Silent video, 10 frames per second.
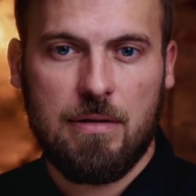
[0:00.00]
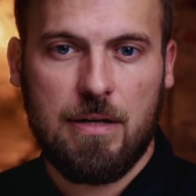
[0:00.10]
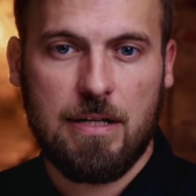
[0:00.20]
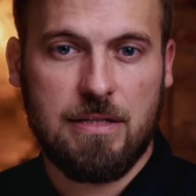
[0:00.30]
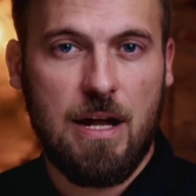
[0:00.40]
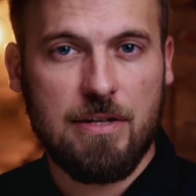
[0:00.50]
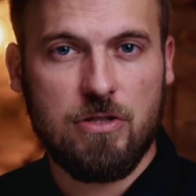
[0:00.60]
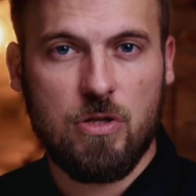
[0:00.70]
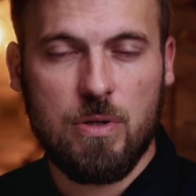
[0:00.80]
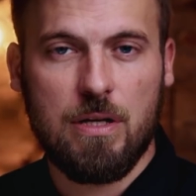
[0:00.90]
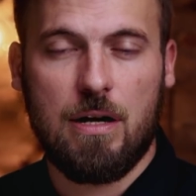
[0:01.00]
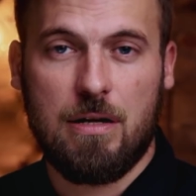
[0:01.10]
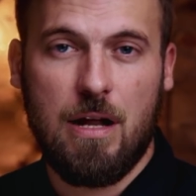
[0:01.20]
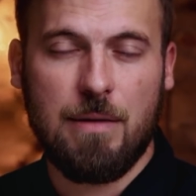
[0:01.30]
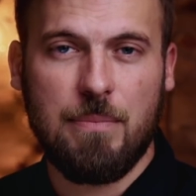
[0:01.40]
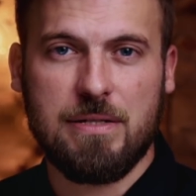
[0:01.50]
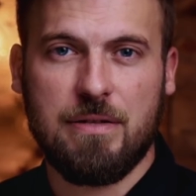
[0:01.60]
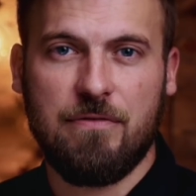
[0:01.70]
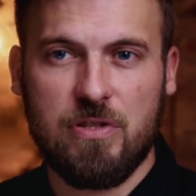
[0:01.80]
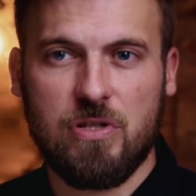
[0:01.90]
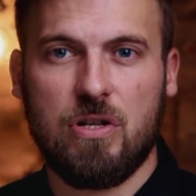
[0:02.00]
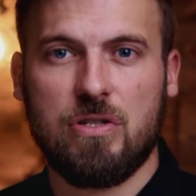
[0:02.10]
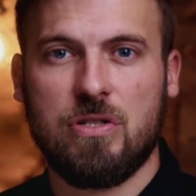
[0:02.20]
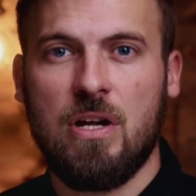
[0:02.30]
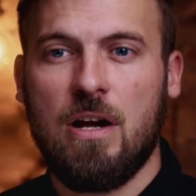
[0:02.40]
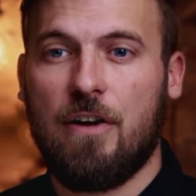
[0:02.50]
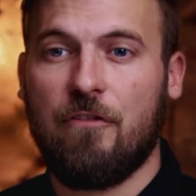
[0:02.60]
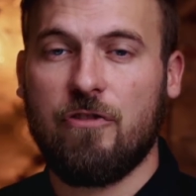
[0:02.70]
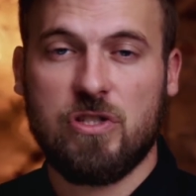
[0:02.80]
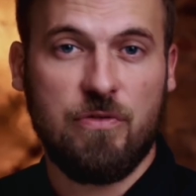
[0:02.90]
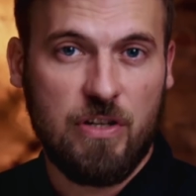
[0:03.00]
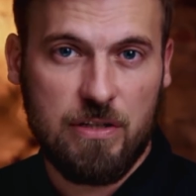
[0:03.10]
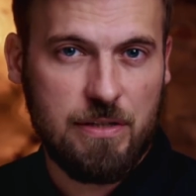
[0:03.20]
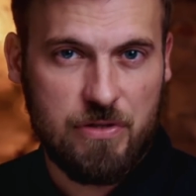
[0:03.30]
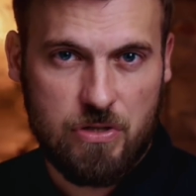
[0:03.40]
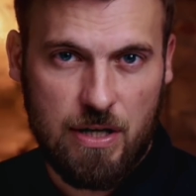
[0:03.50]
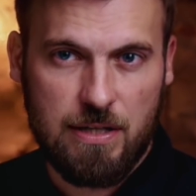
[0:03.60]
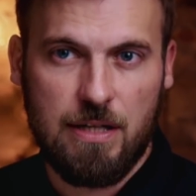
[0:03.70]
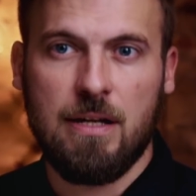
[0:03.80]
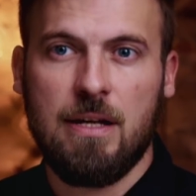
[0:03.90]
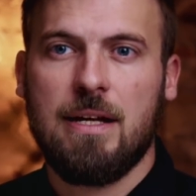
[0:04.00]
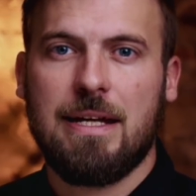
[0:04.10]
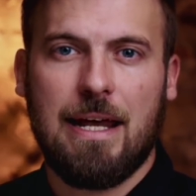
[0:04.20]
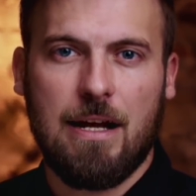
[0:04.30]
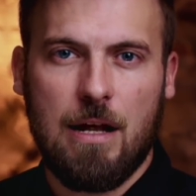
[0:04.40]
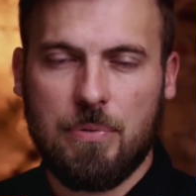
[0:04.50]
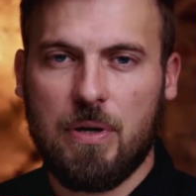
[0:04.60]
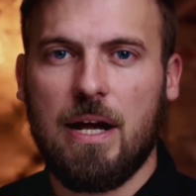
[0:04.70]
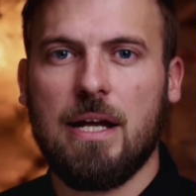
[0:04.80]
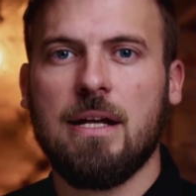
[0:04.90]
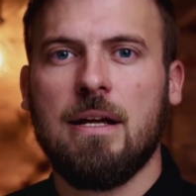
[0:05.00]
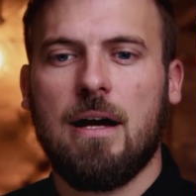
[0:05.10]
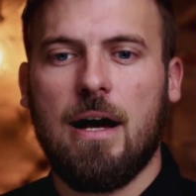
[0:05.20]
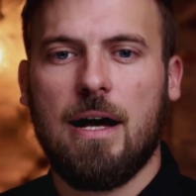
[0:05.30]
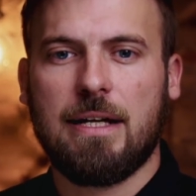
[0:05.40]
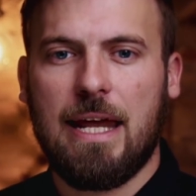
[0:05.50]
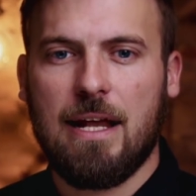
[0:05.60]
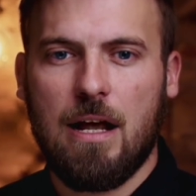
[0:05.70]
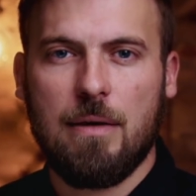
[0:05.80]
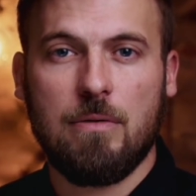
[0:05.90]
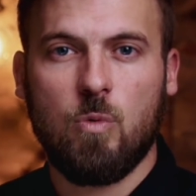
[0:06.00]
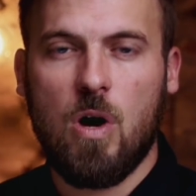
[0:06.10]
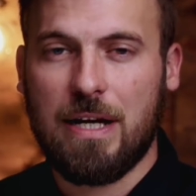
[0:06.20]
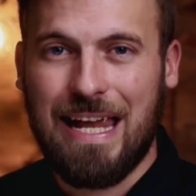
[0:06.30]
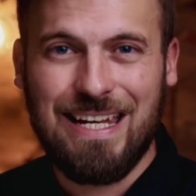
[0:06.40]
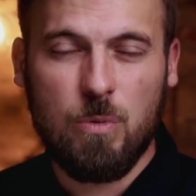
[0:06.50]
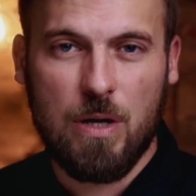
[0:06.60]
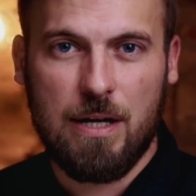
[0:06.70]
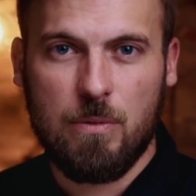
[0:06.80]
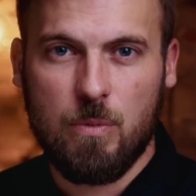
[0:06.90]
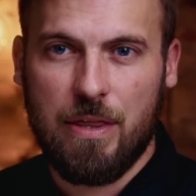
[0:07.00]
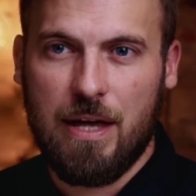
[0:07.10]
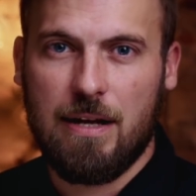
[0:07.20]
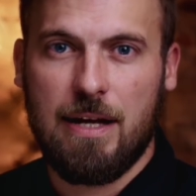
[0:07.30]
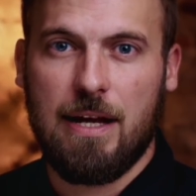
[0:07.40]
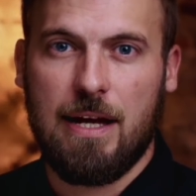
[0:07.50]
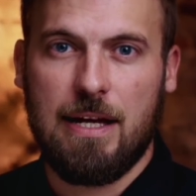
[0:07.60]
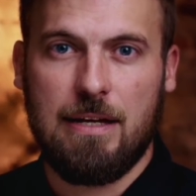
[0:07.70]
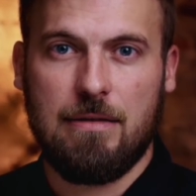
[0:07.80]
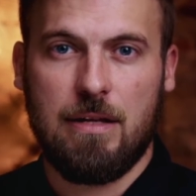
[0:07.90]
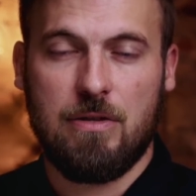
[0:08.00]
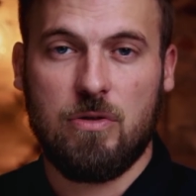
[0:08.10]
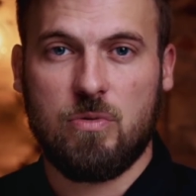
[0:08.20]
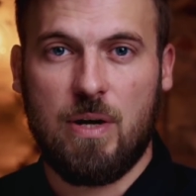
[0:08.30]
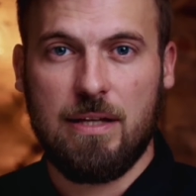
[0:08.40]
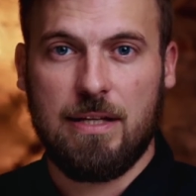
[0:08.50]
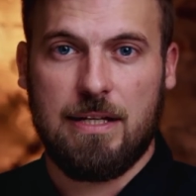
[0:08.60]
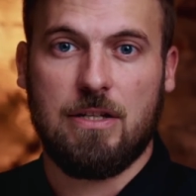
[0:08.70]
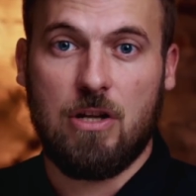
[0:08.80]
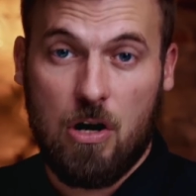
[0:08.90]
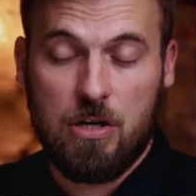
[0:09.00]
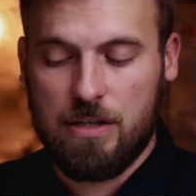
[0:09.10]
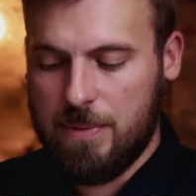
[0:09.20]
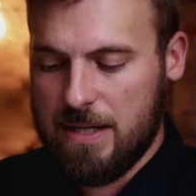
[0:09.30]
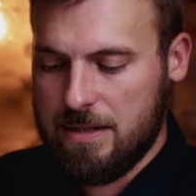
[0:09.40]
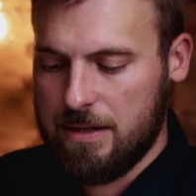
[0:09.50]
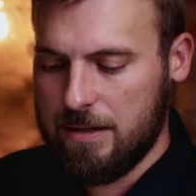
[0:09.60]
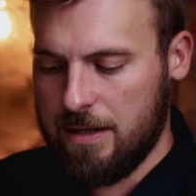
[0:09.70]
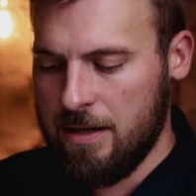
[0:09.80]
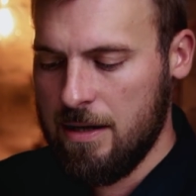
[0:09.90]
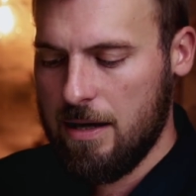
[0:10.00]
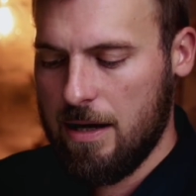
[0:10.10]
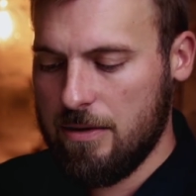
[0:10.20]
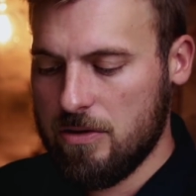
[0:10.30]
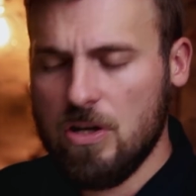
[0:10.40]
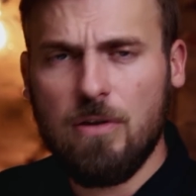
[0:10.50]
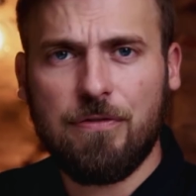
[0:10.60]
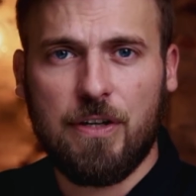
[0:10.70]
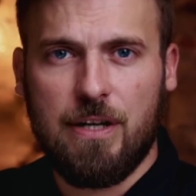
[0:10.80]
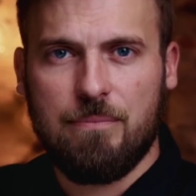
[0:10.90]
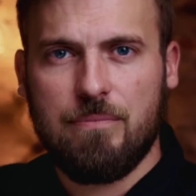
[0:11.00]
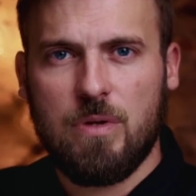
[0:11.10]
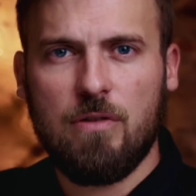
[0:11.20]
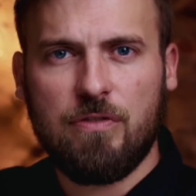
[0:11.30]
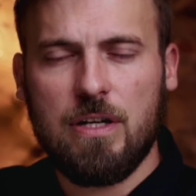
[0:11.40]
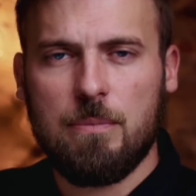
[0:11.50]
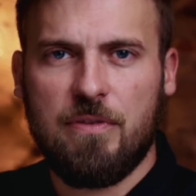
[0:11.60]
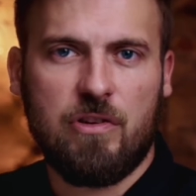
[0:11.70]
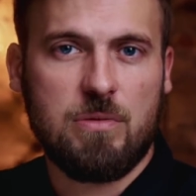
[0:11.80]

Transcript: because non-Jewish or non-Muslim visitors are severely restricted, cannot pray, uh, cannot walk anywhere without a, a an Israeli guard, basically. Right. And there's no freedom, no freedom of